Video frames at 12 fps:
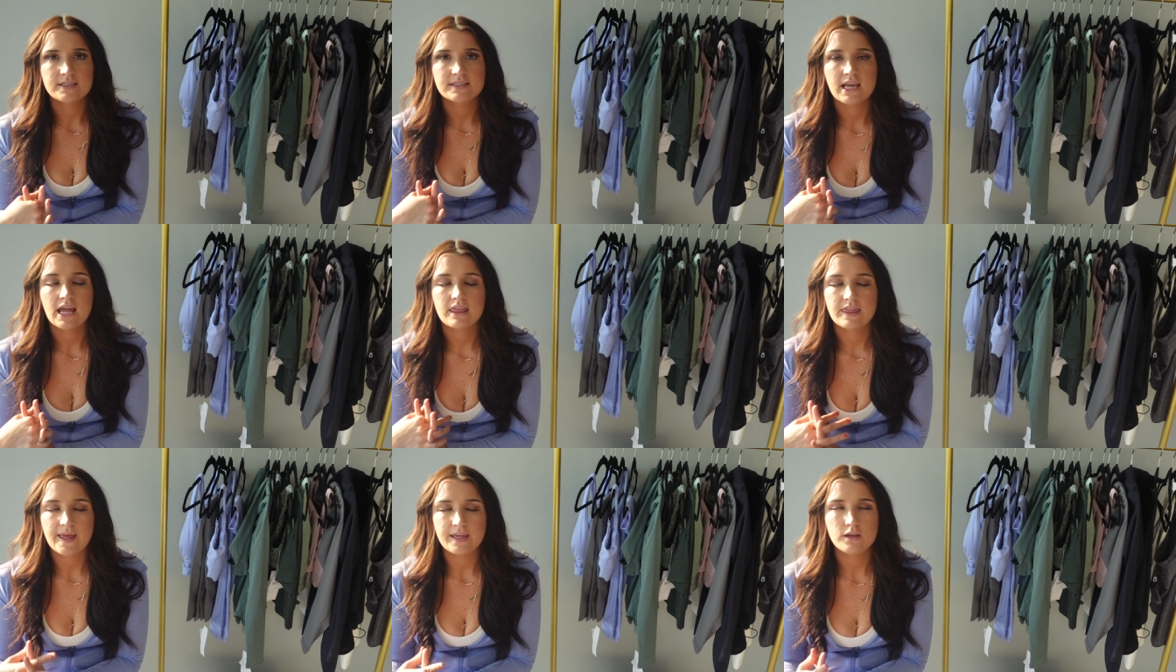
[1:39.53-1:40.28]

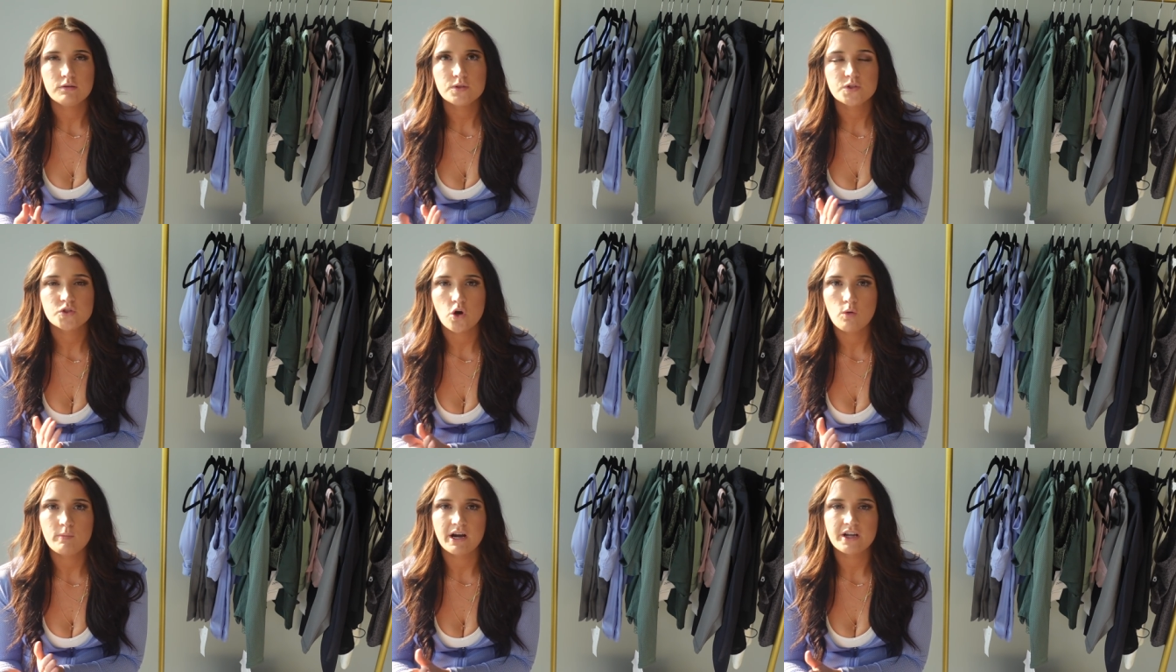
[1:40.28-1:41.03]
say thank you
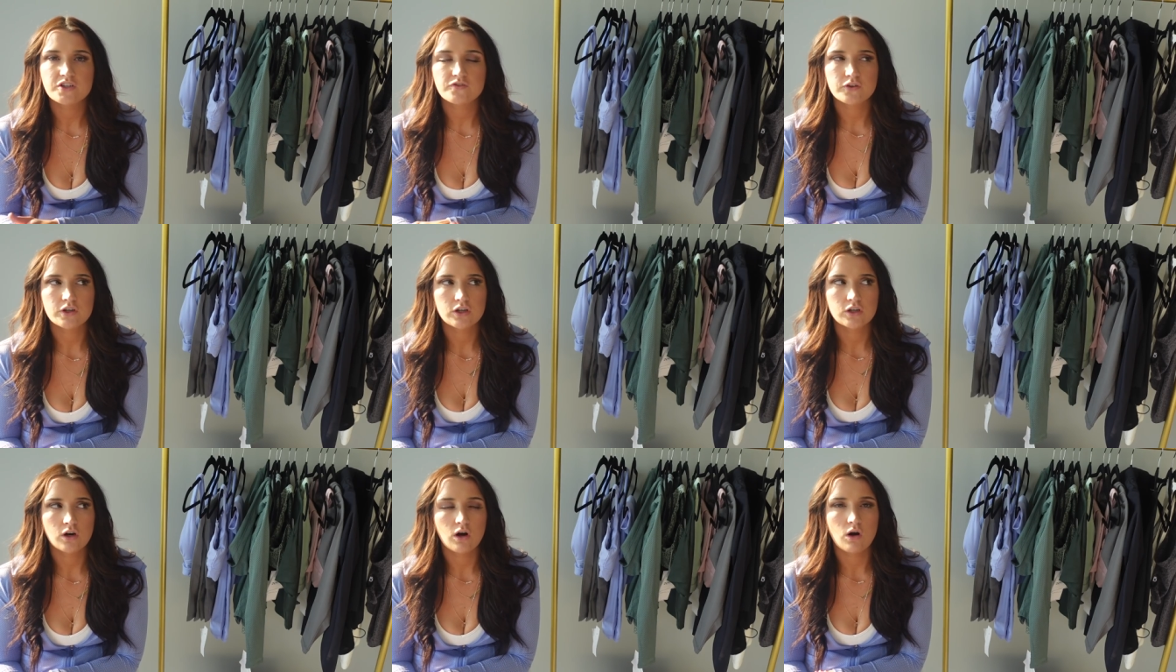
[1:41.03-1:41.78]
so much
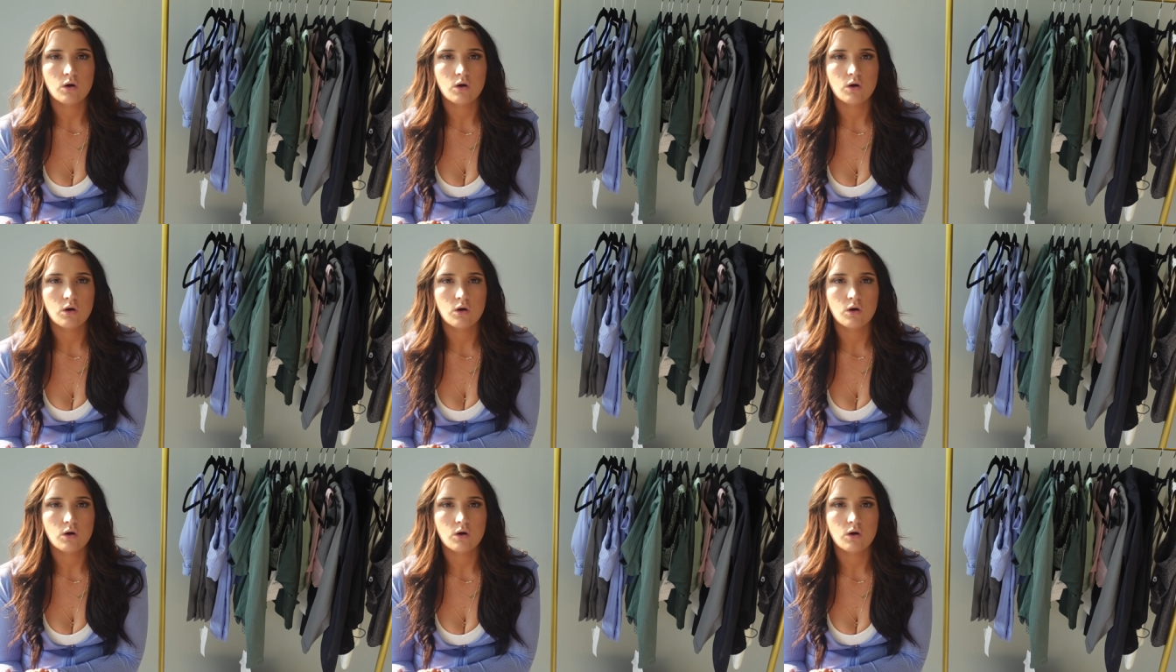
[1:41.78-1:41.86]
for